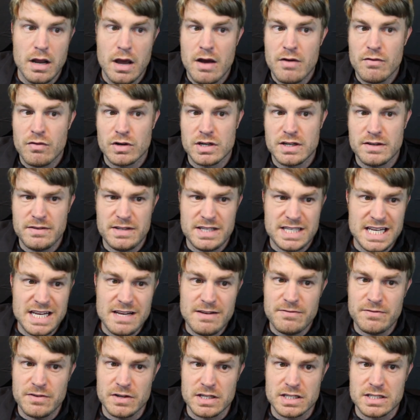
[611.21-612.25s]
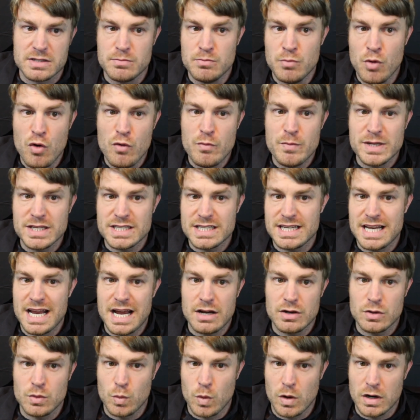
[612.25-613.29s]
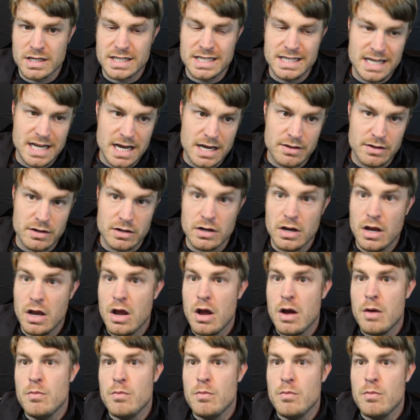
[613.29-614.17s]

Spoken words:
For defense, movements and how to work together.